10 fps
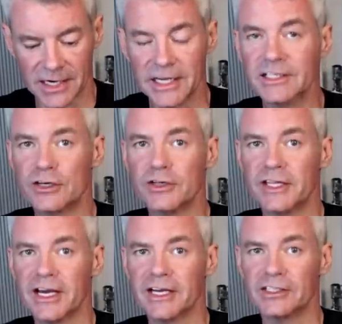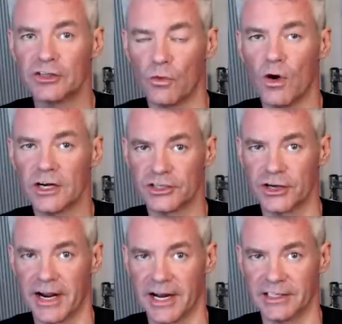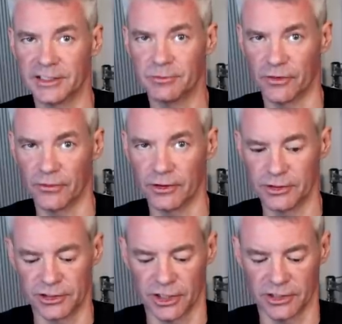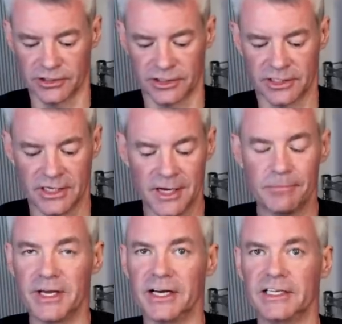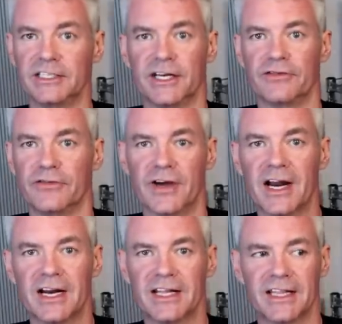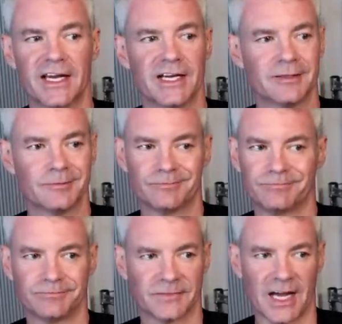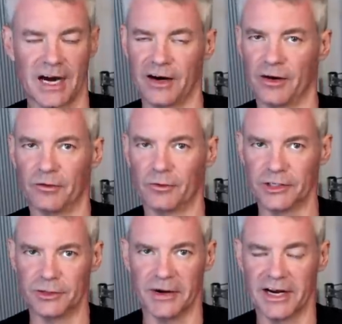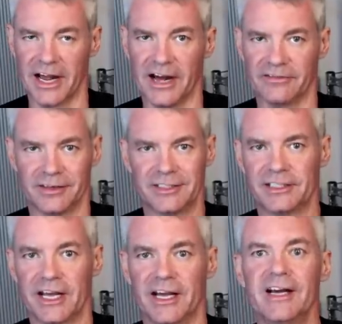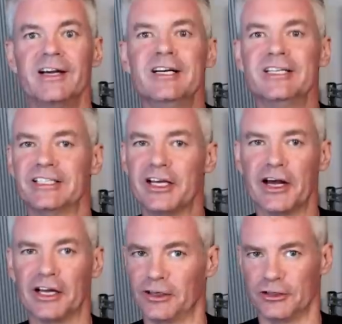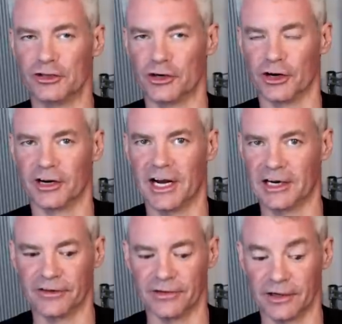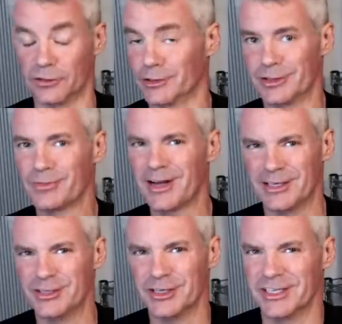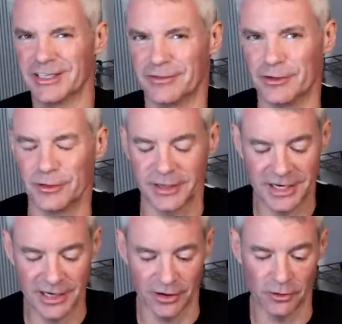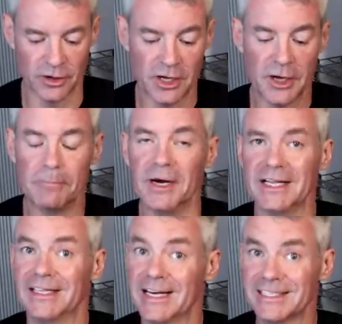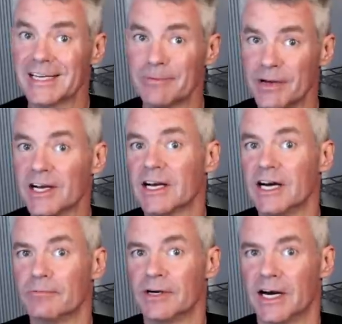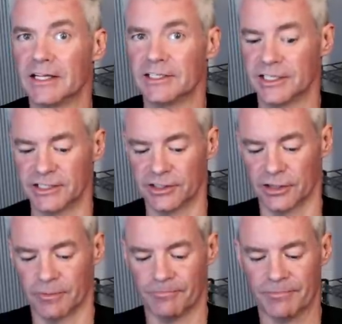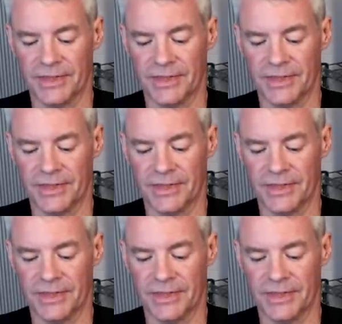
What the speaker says: it's a good thing to wash your hands before you start, because if you've got anything, I don't know what you might have. Say you had a little sugar on your fingers, which you probably shouldn't if you're doing keto, but that's going to pick up on the sensor.